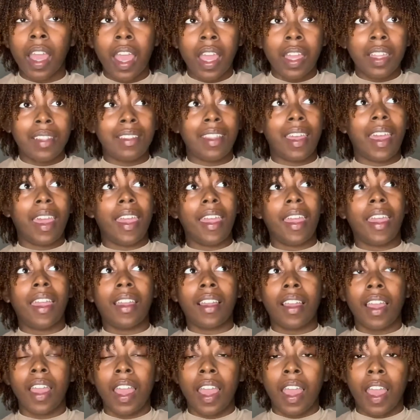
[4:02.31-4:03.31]
they
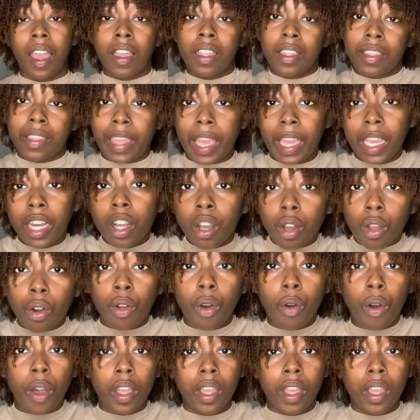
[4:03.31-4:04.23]
don't know.